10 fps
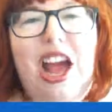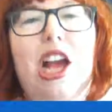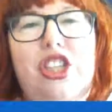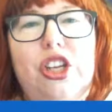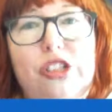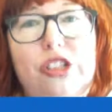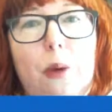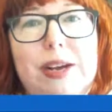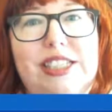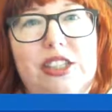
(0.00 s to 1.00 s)
So
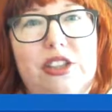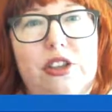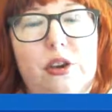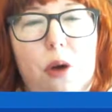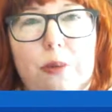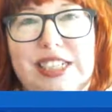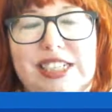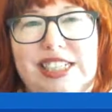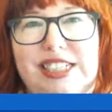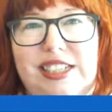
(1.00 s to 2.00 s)
you're always
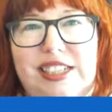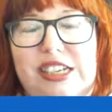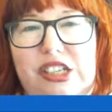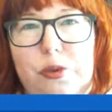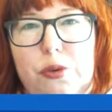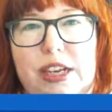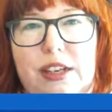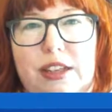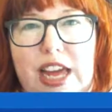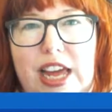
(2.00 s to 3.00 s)
consistently
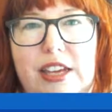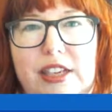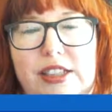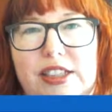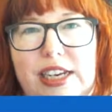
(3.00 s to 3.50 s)
doing things,